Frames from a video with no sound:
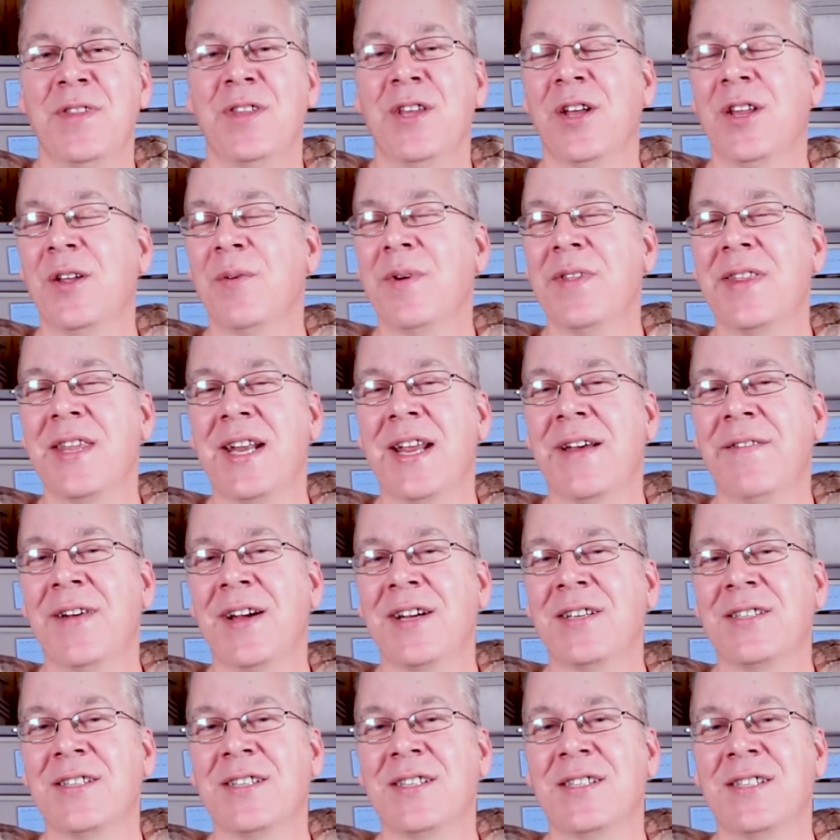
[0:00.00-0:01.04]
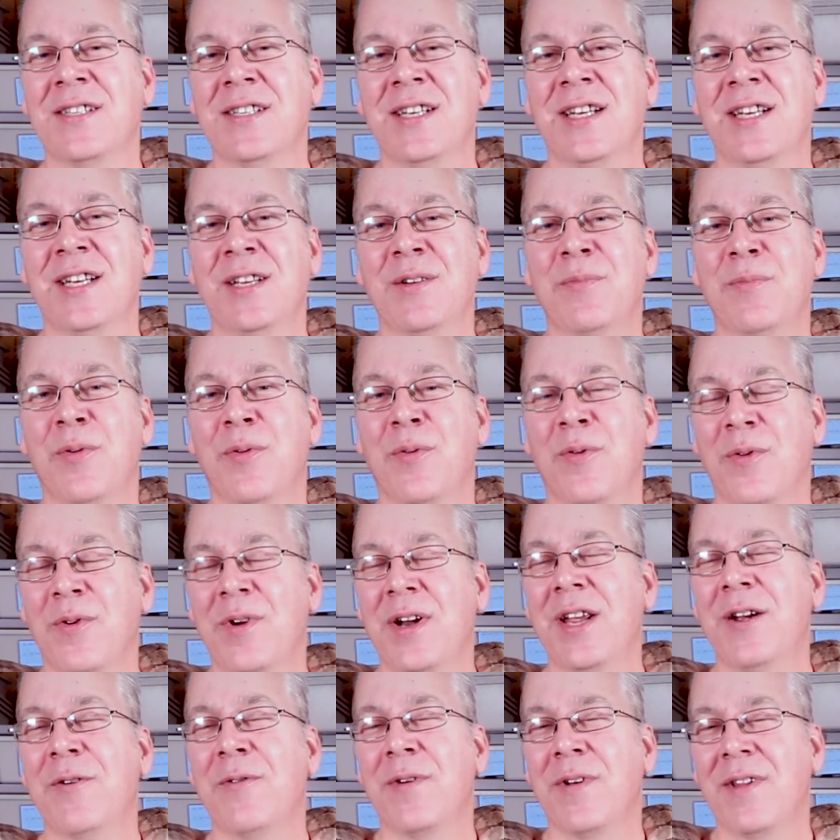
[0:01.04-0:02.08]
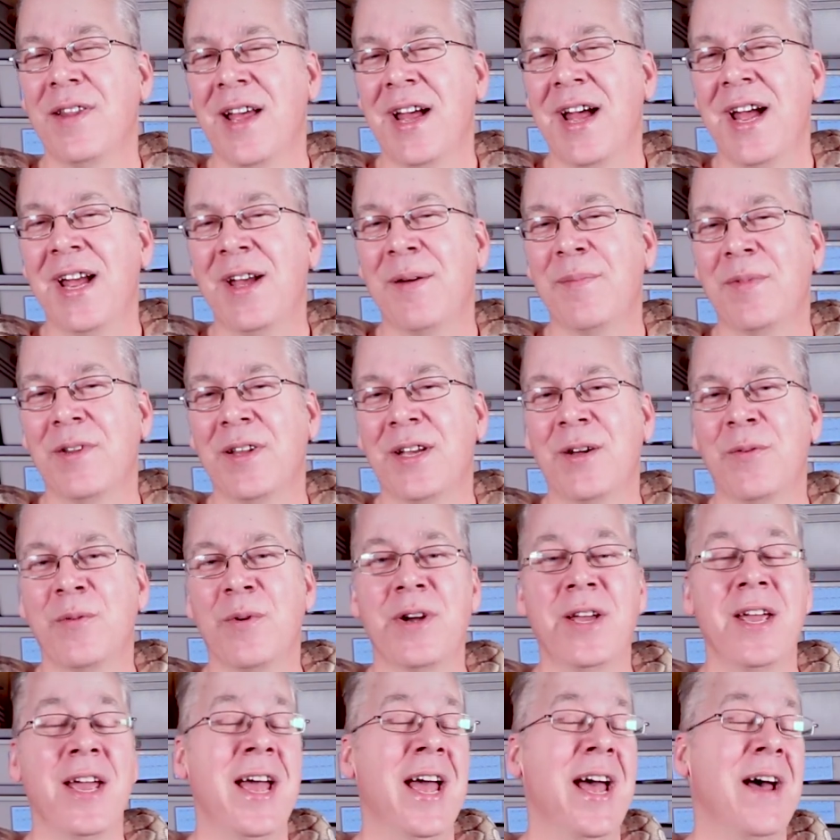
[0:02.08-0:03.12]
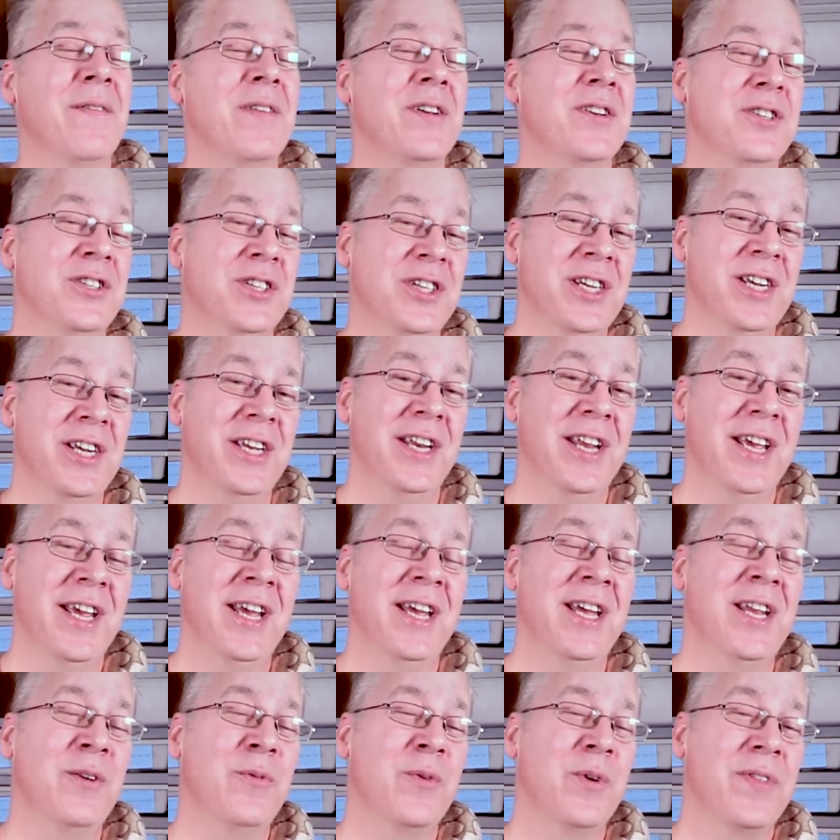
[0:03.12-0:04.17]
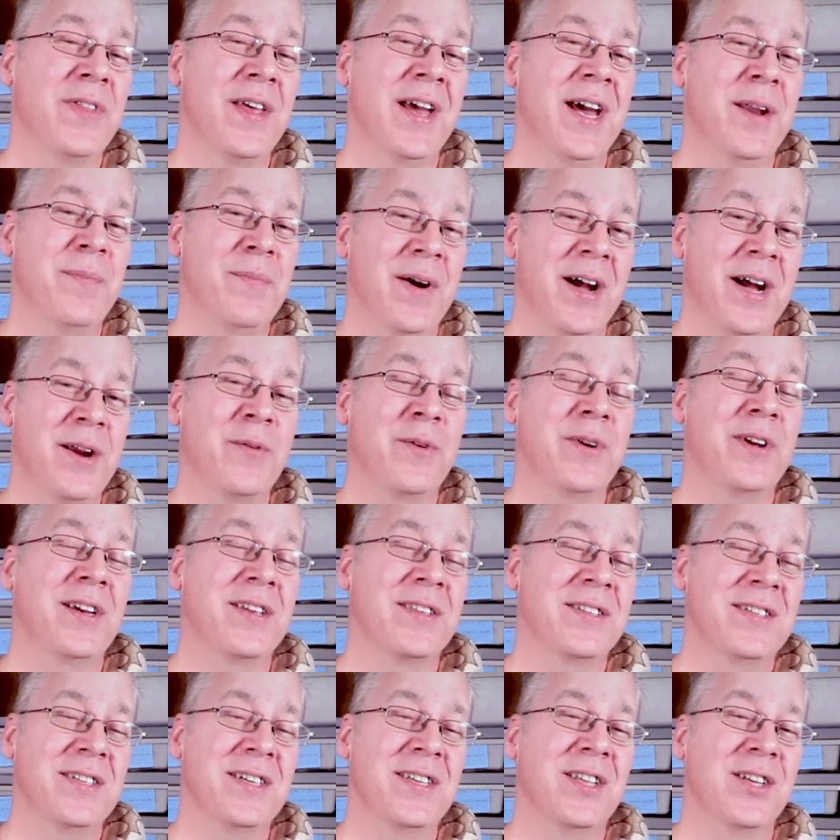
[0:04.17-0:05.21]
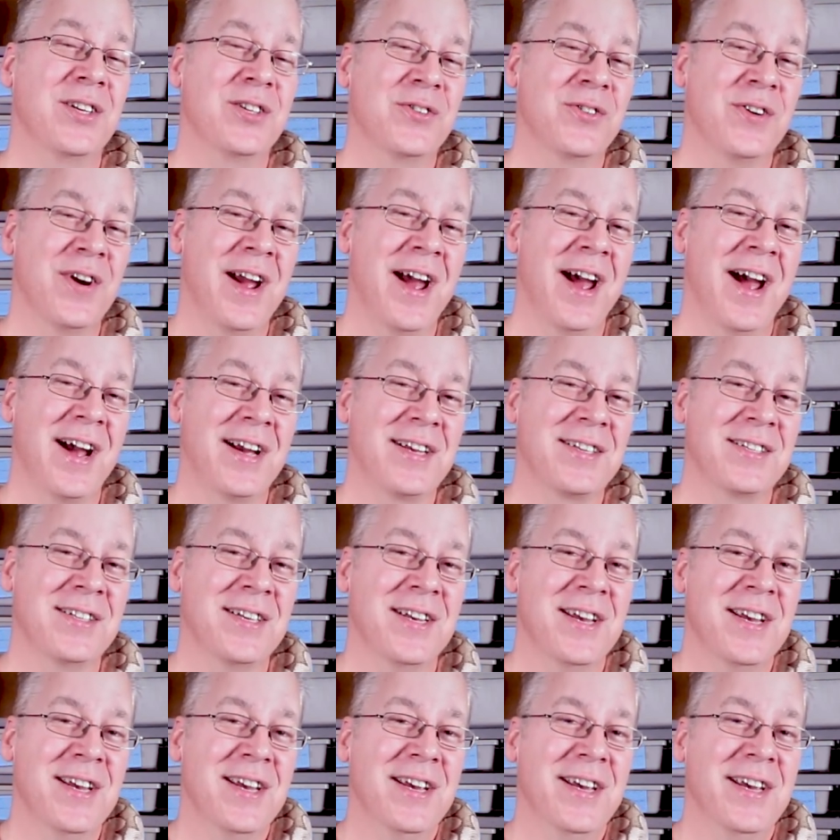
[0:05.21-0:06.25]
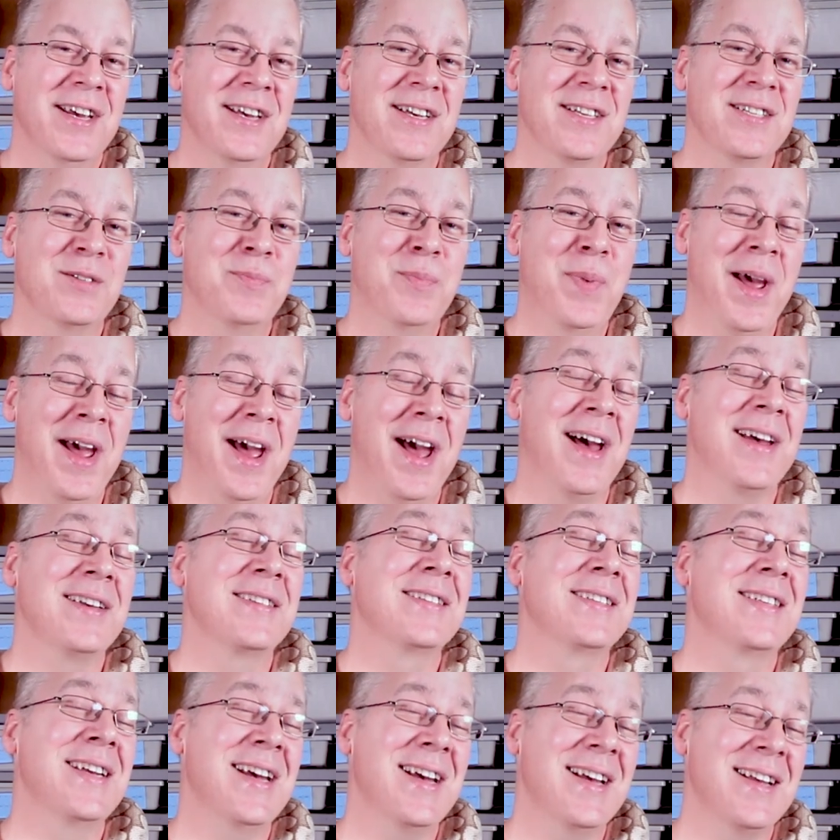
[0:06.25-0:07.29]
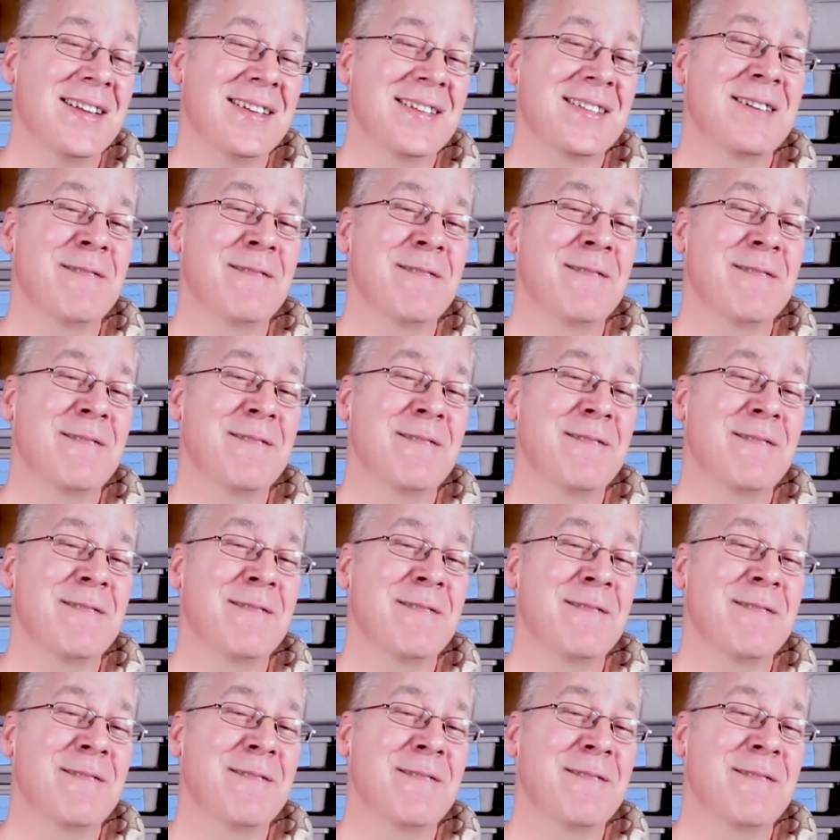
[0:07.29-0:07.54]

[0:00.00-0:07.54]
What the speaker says: The only one that I've actually seen pretty reliably where you have a gene in with the het pied where you can see the tracks is pastel.